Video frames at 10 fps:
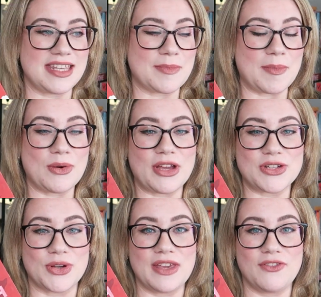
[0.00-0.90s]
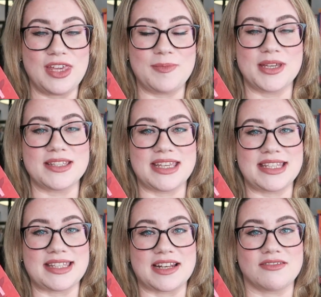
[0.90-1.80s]
this might be quite shocking for you, because it
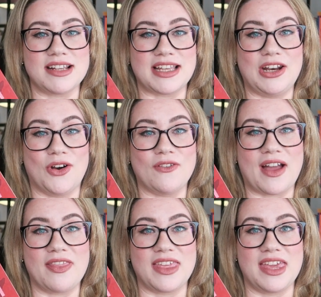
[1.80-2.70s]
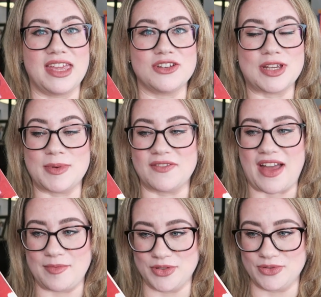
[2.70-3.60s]
is satirizing a lot of the treatment of
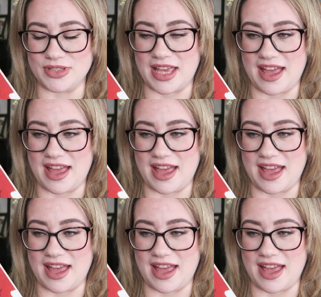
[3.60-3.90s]
animals